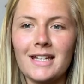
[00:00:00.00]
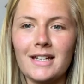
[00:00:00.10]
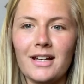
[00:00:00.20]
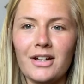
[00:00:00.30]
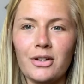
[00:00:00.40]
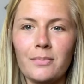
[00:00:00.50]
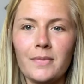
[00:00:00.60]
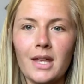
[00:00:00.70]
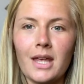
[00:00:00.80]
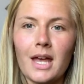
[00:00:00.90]

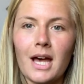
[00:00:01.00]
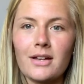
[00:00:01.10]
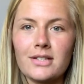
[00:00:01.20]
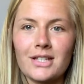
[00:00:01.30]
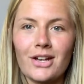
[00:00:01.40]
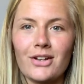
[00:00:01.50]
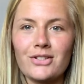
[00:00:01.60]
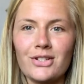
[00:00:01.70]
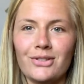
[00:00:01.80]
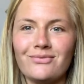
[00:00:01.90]
and I'll see y'all
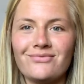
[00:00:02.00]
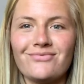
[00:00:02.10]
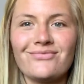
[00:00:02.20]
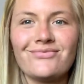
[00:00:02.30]
soon.